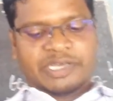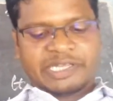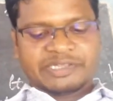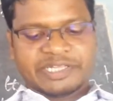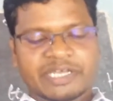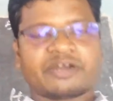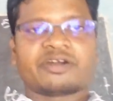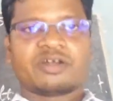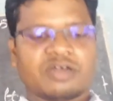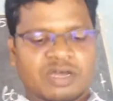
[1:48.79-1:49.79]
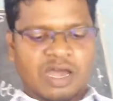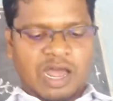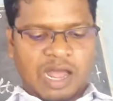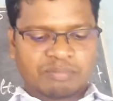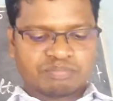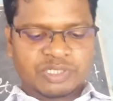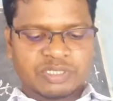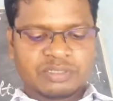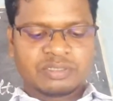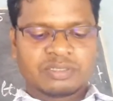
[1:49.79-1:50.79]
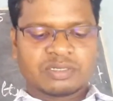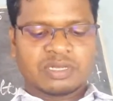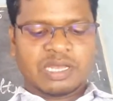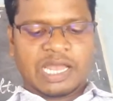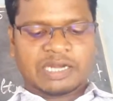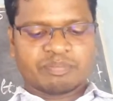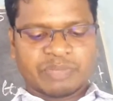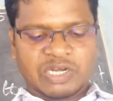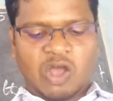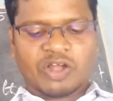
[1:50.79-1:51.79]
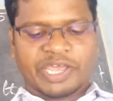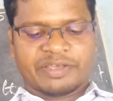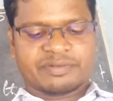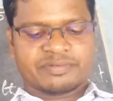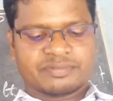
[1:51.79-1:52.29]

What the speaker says: in their humble belonging